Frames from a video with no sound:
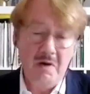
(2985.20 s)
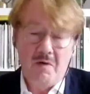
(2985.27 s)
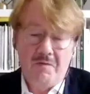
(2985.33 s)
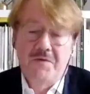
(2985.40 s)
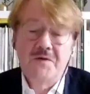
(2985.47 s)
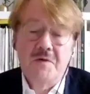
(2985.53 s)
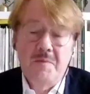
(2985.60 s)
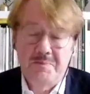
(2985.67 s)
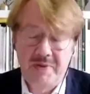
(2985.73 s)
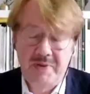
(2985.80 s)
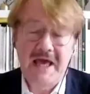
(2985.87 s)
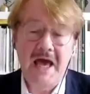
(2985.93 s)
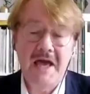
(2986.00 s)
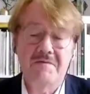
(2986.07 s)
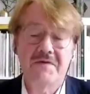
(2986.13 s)
a
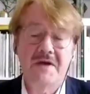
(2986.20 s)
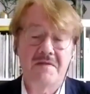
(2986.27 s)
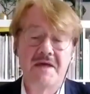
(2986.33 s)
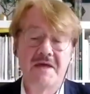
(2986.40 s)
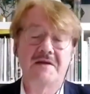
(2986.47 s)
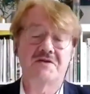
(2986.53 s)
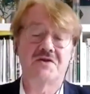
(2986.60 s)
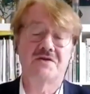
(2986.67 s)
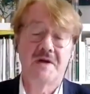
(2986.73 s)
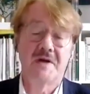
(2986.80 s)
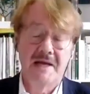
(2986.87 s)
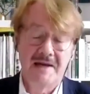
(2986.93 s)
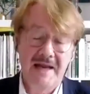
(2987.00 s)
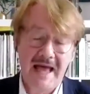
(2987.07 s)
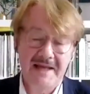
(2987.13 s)
behavior that
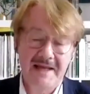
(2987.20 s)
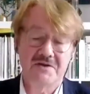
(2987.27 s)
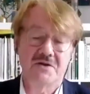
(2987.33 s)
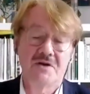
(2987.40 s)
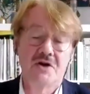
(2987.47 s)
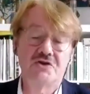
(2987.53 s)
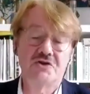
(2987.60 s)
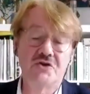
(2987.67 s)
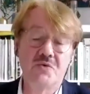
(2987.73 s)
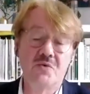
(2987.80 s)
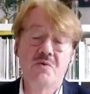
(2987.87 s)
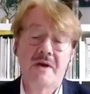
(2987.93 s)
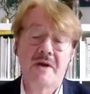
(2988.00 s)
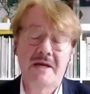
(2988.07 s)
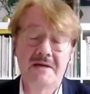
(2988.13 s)
led to
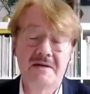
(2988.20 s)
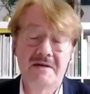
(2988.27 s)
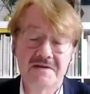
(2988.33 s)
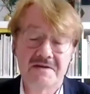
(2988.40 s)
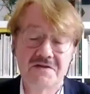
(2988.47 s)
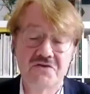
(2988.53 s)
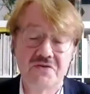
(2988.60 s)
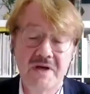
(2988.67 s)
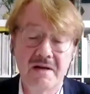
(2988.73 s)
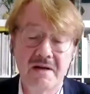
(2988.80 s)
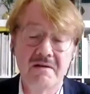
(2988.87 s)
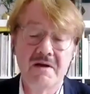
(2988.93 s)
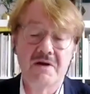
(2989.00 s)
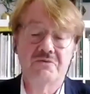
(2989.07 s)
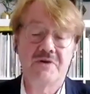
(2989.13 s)
industrial
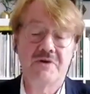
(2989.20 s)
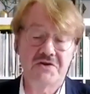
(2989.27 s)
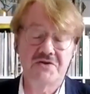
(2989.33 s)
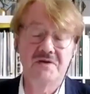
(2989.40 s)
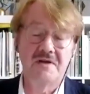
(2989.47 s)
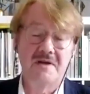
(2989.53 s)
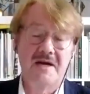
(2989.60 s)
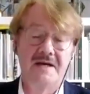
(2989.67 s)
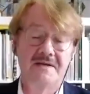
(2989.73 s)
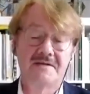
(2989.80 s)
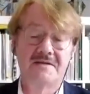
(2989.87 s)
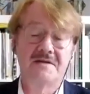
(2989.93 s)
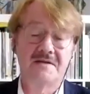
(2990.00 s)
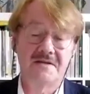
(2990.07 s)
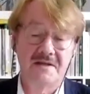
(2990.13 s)
rationalized
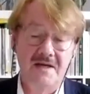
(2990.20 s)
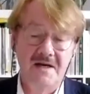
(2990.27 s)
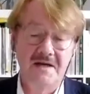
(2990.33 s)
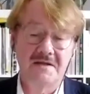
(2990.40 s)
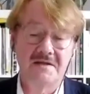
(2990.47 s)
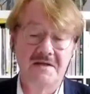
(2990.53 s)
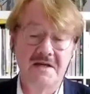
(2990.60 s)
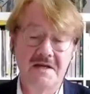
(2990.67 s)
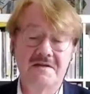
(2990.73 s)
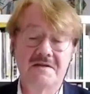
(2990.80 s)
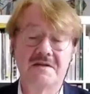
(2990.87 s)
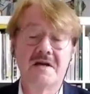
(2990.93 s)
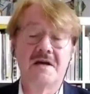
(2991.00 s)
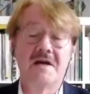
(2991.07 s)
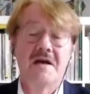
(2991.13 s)
societies,
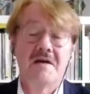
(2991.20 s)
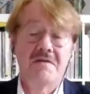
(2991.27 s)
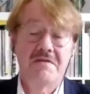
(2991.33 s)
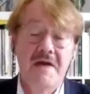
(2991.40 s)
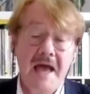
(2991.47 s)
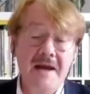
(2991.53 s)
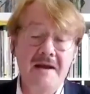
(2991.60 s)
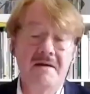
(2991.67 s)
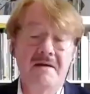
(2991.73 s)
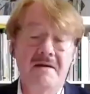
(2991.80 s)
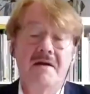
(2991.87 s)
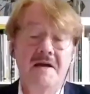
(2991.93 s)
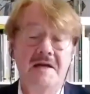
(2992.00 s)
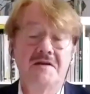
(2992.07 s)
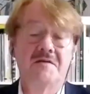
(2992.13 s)
then
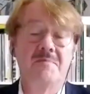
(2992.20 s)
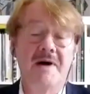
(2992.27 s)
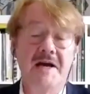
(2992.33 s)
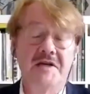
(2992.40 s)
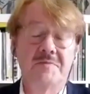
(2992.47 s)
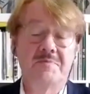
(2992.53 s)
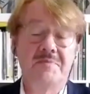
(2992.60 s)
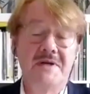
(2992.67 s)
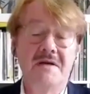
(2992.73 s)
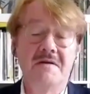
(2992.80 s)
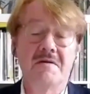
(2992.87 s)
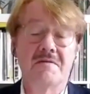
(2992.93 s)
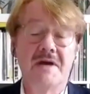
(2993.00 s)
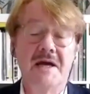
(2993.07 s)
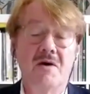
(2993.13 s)
it might be
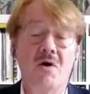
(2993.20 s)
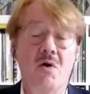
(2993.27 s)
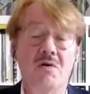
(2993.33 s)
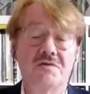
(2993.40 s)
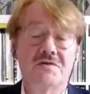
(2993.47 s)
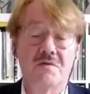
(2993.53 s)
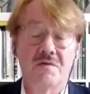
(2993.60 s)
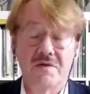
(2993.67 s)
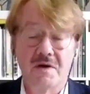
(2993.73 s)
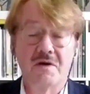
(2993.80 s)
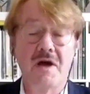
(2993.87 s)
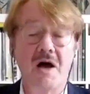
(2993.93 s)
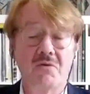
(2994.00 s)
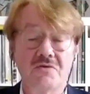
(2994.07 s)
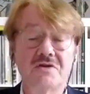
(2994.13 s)
that also the
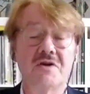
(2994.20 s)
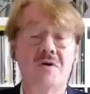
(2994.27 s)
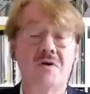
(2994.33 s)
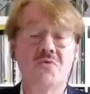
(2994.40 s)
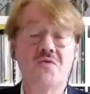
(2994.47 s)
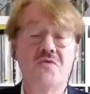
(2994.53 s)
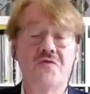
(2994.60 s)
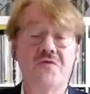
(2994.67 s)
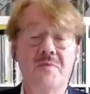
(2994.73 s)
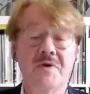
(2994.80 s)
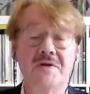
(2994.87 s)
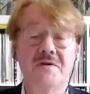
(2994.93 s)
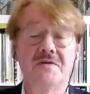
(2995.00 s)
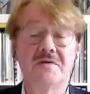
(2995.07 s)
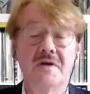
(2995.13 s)
counter
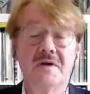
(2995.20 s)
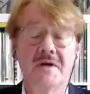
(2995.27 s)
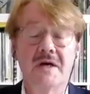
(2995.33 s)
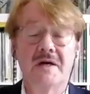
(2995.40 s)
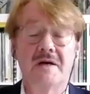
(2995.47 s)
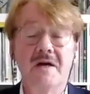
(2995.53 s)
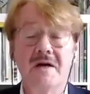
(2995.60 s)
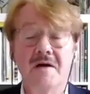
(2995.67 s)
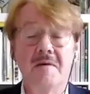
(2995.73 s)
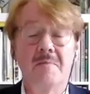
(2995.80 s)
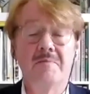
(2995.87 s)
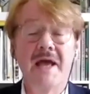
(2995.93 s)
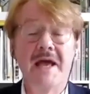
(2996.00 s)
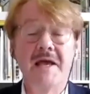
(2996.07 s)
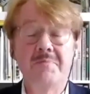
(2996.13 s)
movement
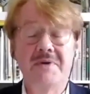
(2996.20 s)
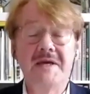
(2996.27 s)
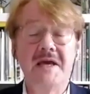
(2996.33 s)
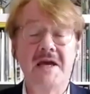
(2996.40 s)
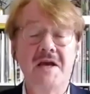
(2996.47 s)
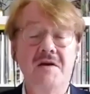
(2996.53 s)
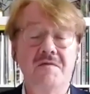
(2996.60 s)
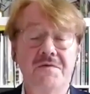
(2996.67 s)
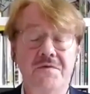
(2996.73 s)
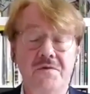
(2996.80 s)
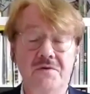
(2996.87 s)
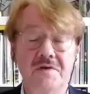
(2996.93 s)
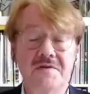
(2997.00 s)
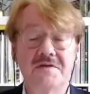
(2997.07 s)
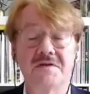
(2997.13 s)
may be
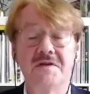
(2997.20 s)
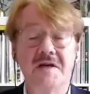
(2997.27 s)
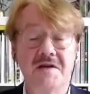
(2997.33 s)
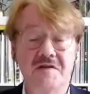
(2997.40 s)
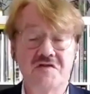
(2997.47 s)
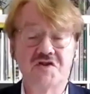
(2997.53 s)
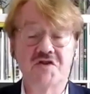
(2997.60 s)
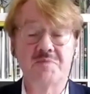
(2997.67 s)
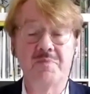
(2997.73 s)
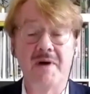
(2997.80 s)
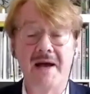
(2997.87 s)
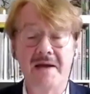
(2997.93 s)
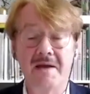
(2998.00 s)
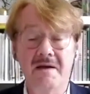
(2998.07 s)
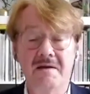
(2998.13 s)
influenced,
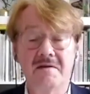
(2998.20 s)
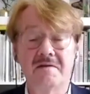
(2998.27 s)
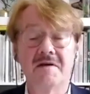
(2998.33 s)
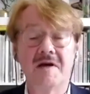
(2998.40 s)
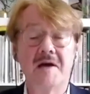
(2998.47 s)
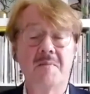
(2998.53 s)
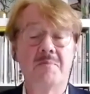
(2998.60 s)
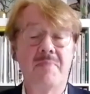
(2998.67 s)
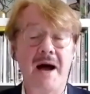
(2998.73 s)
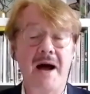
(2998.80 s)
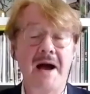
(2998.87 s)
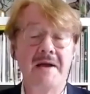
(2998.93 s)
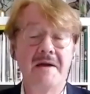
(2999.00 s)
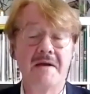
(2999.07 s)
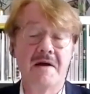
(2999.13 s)
inspired
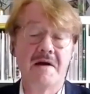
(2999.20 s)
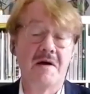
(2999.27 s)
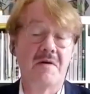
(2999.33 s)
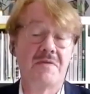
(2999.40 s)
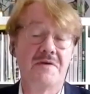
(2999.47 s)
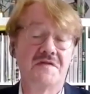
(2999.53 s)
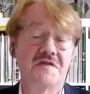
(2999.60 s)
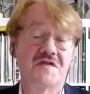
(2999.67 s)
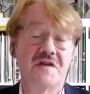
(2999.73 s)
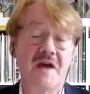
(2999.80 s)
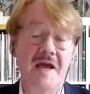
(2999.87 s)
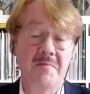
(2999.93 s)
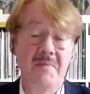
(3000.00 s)
by the same